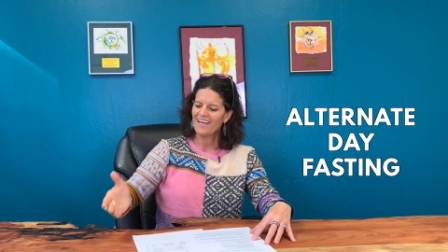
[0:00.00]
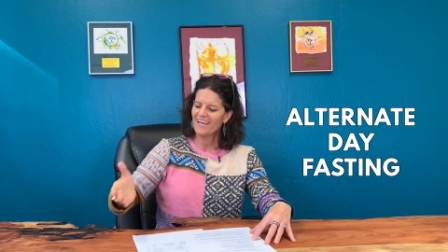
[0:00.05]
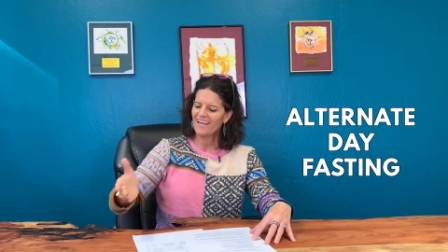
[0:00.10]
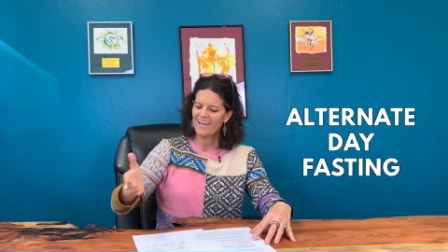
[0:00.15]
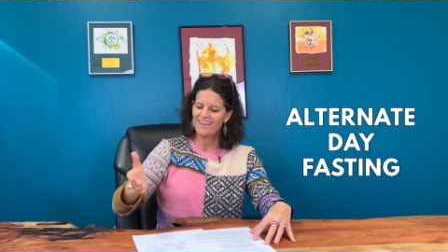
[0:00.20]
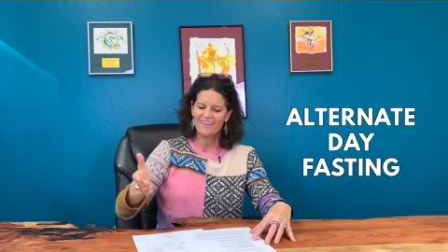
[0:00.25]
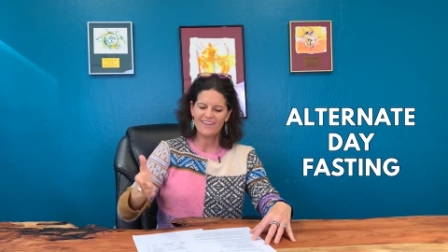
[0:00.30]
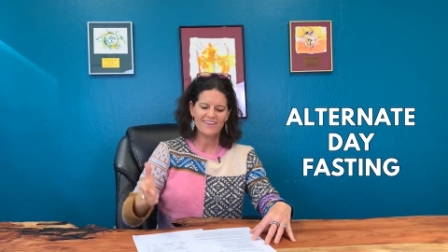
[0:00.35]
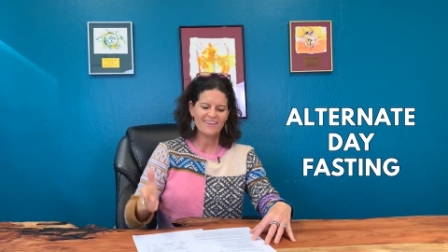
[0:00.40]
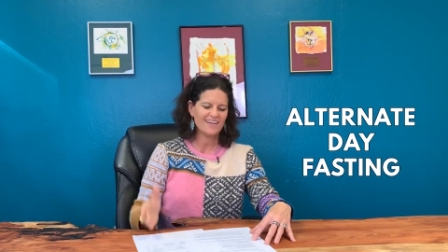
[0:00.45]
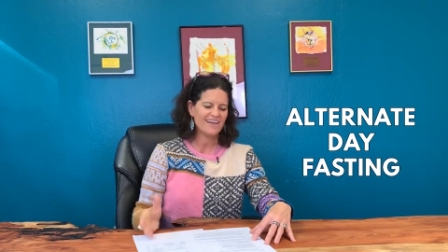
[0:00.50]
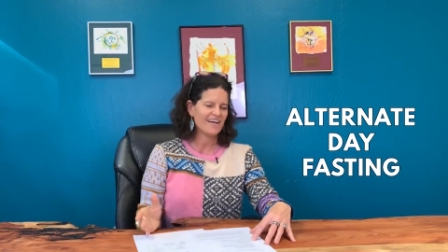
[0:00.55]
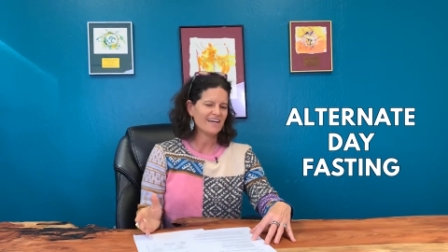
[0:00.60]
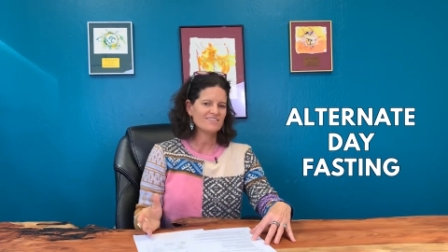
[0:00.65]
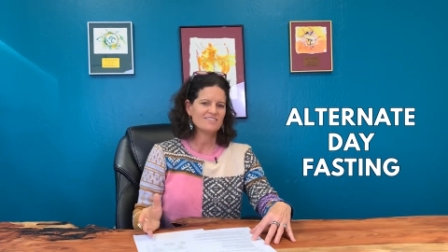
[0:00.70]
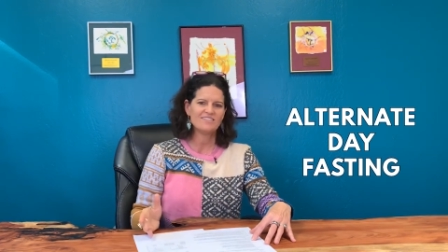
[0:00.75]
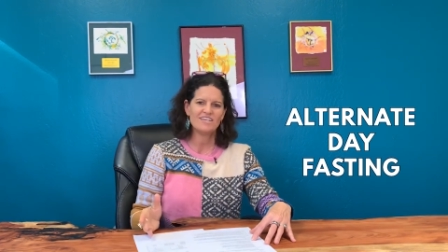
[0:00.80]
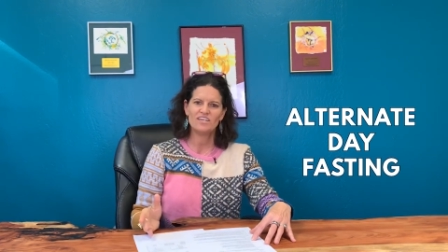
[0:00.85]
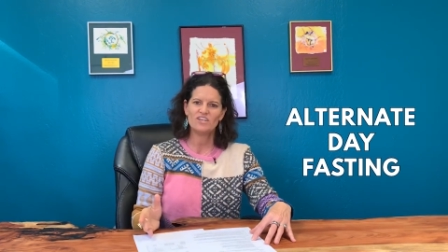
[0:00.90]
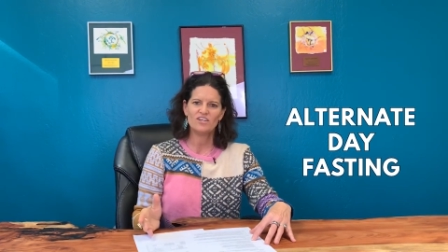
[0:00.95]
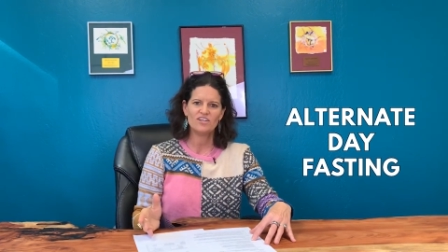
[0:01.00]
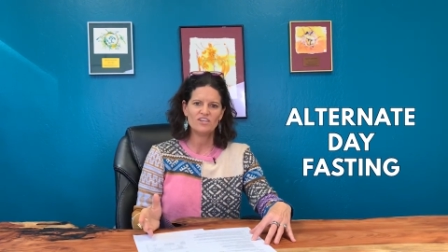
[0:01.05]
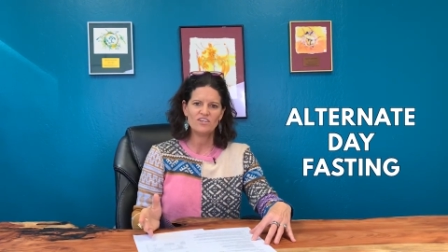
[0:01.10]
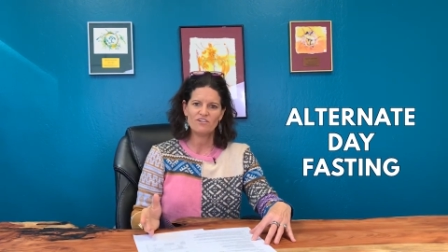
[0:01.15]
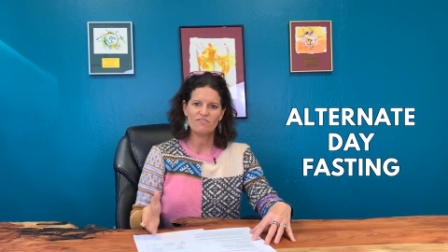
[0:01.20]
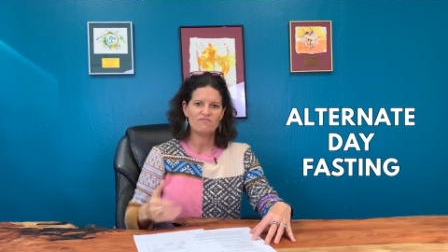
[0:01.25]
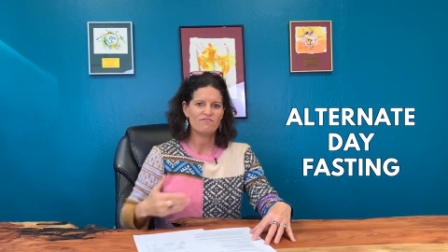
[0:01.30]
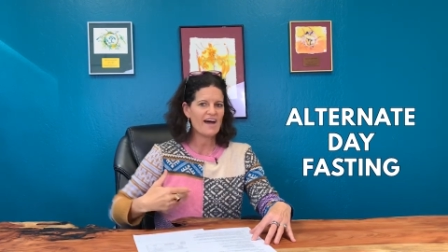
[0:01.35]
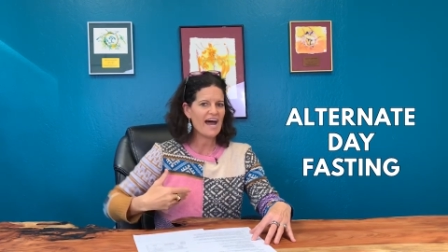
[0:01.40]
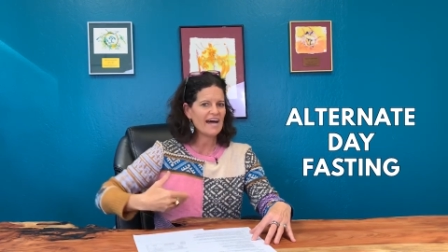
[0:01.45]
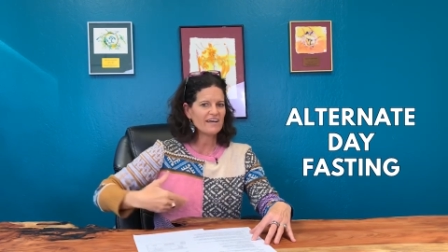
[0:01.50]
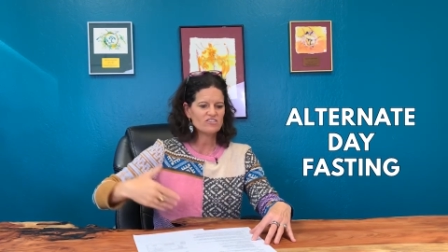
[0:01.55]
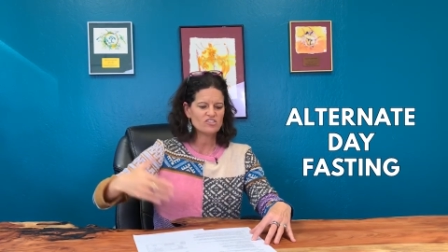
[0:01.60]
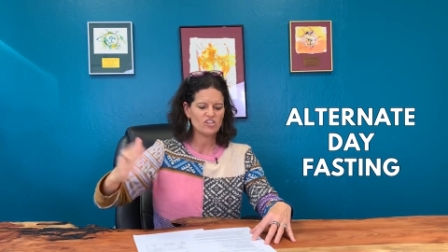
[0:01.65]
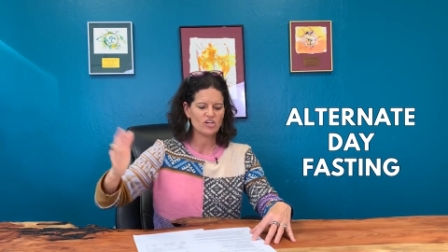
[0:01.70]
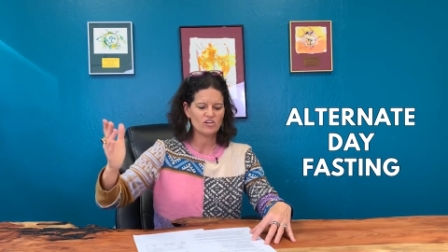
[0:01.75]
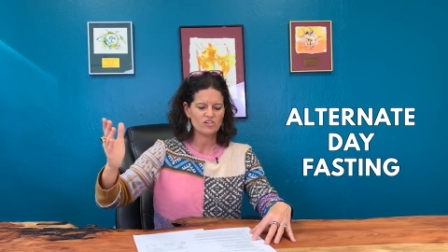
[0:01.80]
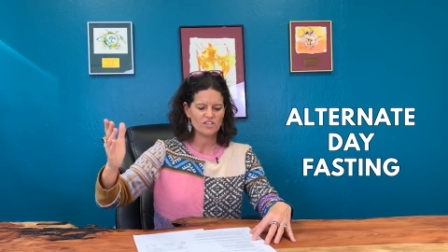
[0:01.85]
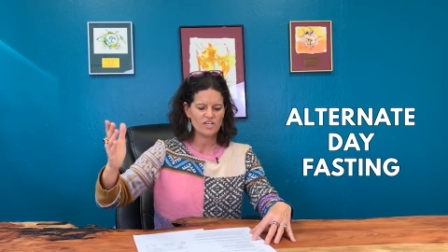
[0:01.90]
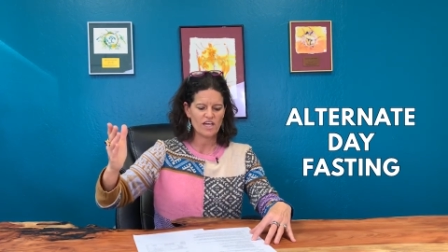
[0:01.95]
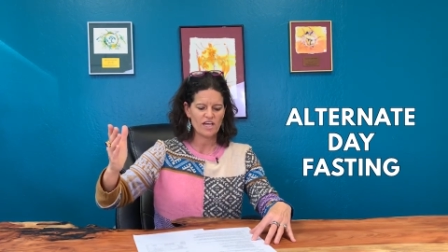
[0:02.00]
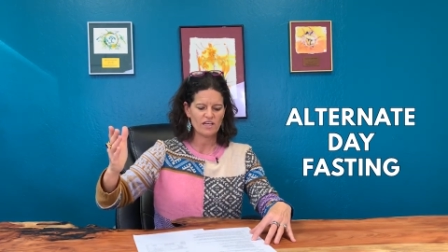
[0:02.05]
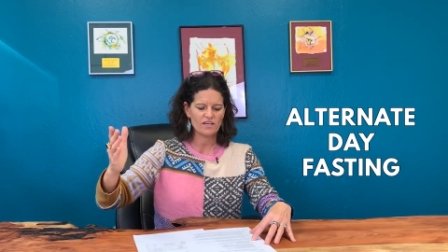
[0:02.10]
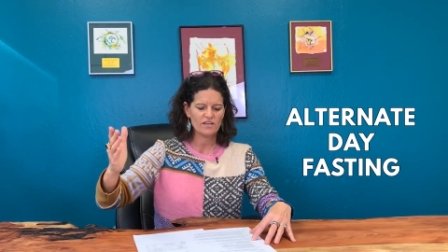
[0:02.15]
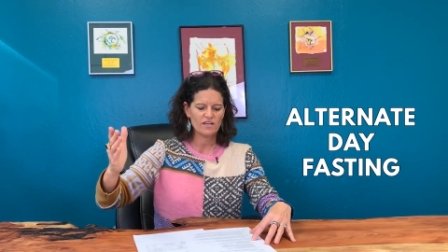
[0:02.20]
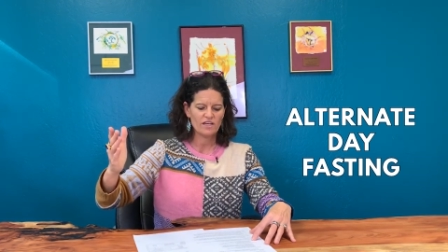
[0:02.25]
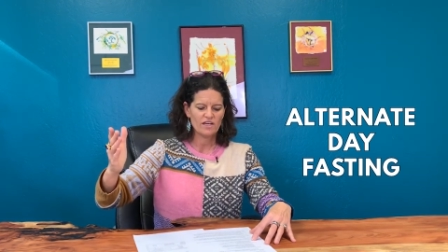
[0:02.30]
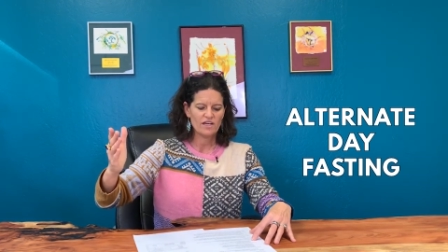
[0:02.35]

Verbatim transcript: and then the next day you fast all day.